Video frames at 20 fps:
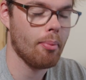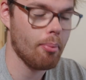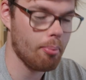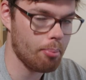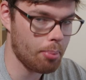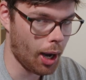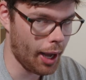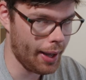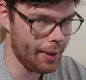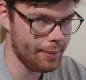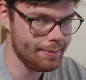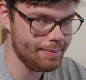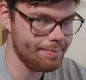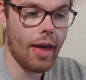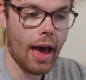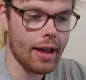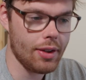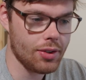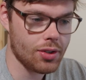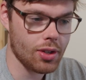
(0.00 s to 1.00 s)
but
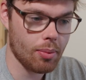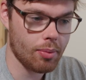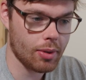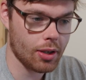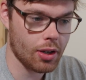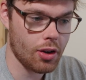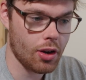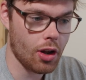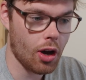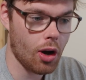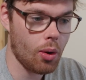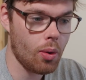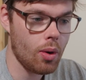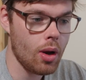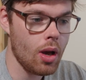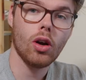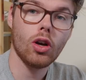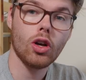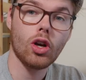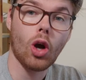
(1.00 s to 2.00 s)
that is something to know.
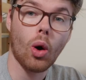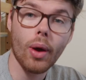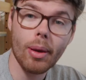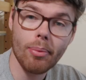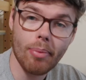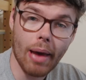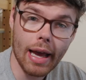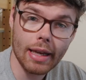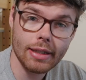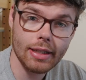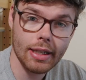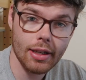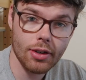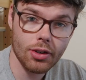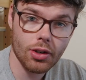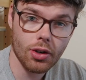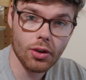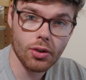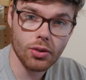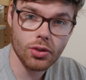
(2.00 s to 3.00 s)
Going back to
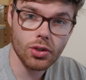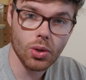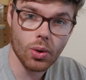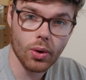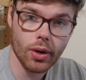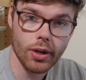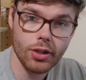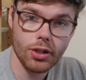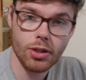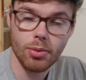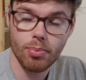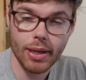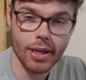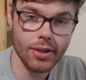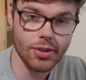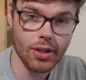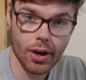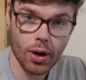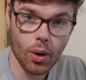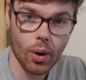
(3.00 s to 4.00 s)
internal storage,
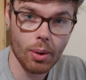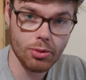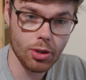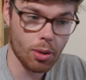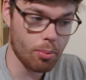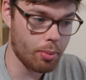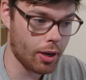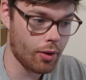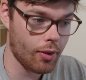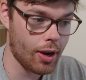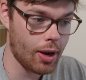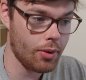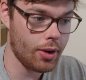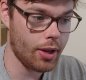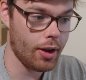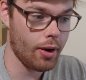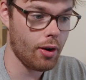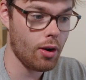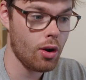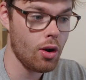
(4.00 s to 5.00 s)
because I know I'm jumping around
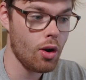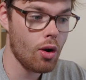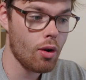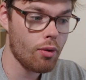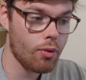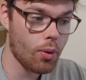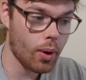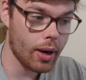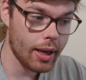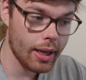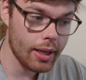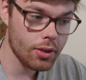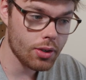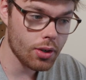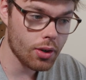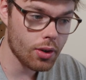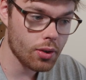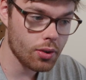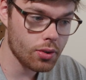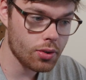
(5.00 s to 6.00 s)
here, for
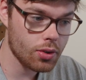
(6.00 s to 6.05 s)
internal